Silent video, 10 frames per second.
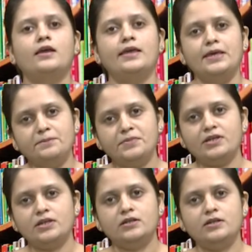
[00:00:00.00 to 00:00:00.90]

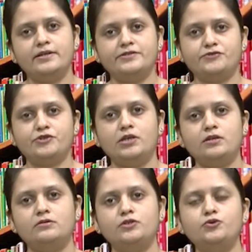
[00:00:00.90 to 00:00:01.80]
Empirical history
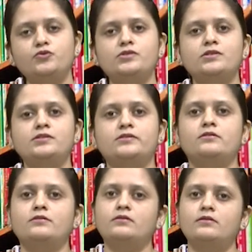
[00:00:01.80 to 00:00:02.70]
uses,
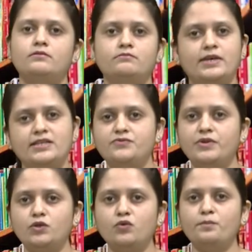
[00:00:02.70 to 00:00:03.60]
as we
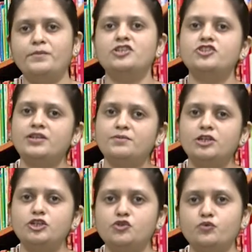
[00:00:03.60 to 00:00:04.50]
know, measurable
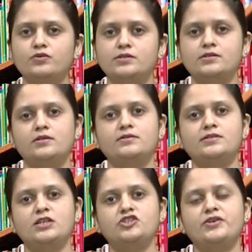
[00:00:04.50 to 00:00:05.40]
tools
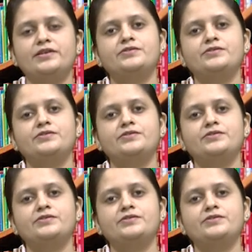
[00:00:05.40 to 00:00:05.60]
such as